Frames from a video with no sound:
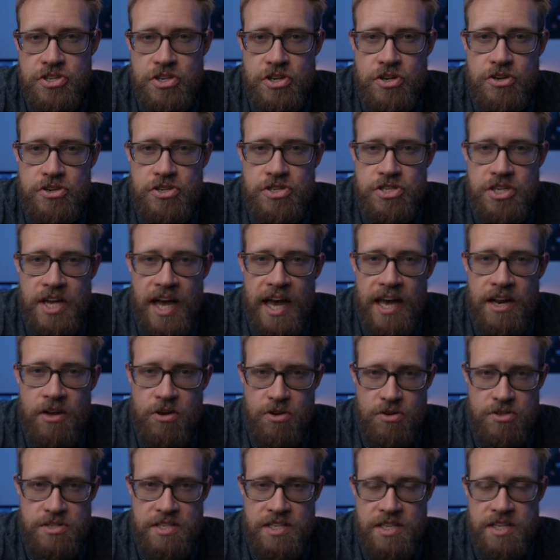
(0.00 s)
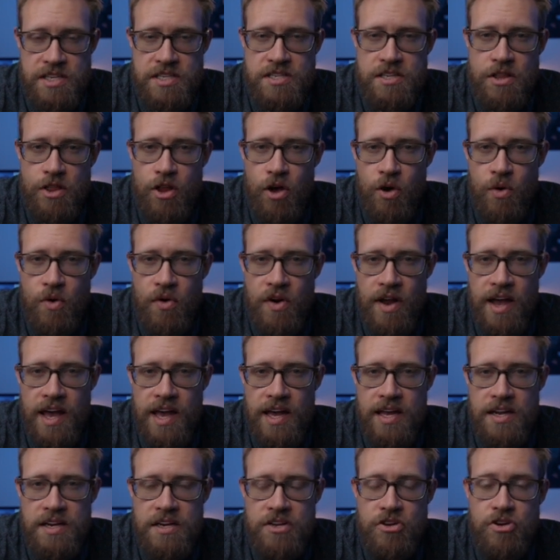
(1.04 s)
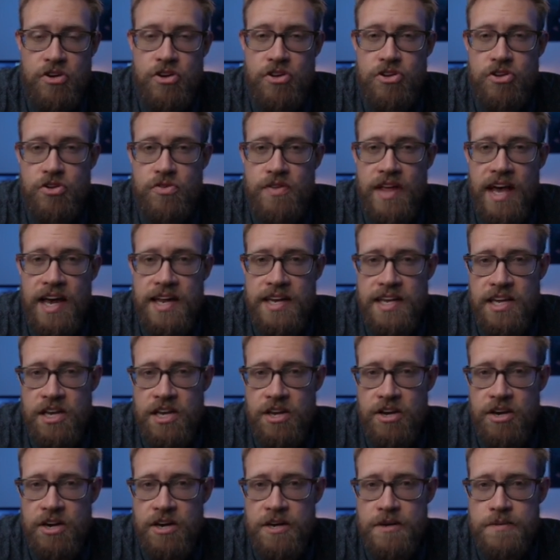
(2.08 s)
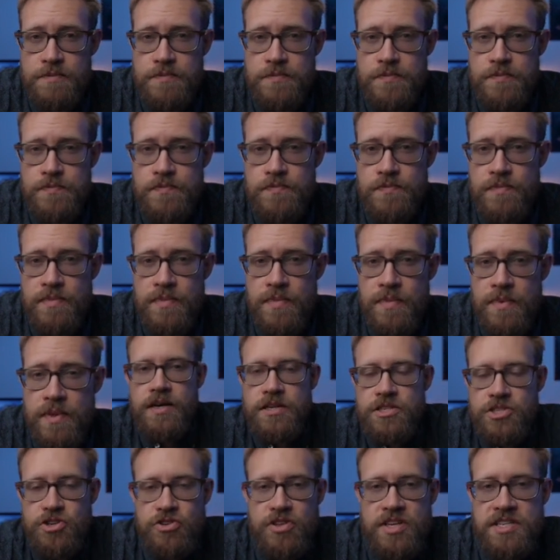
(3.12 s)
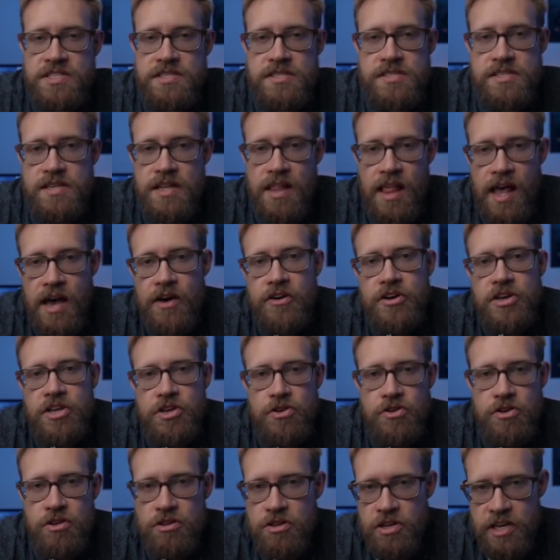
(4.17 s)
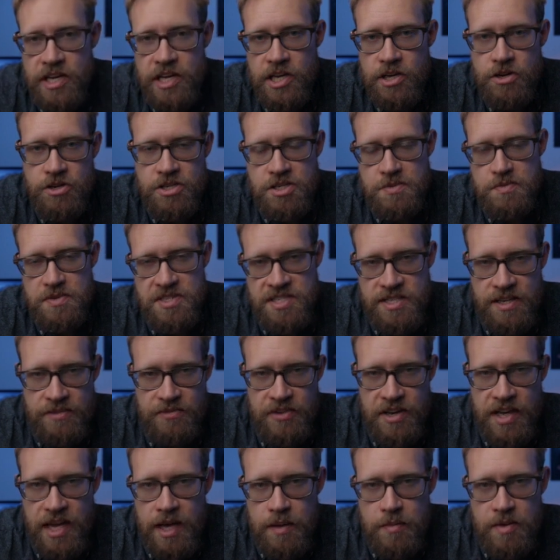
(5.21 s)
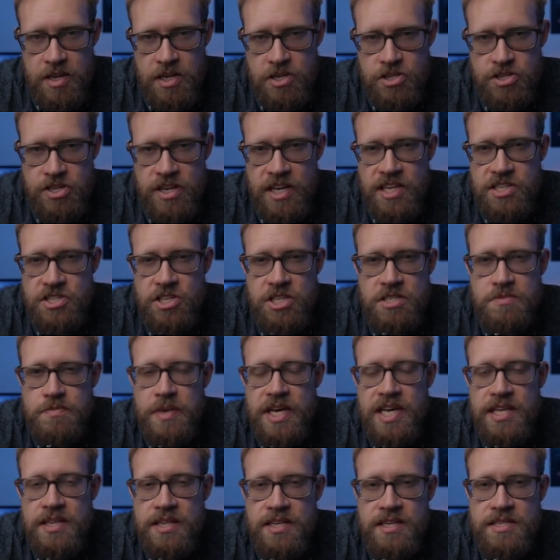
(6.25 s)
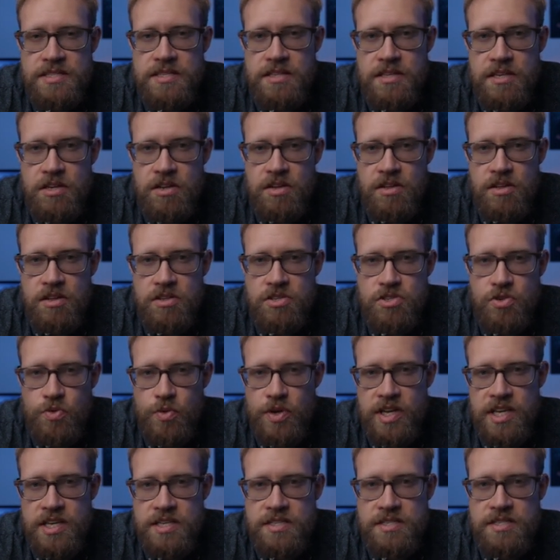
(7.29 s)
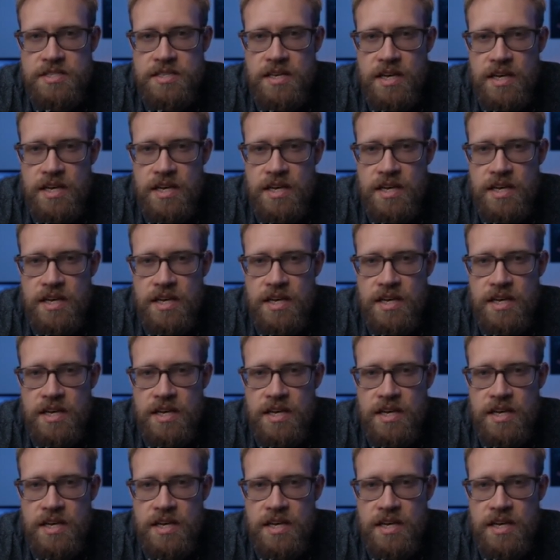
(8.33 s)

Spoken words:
to your shadows in this lower end, you can do that here. So this is allowing you to look at your specific image and just make these little tweaks.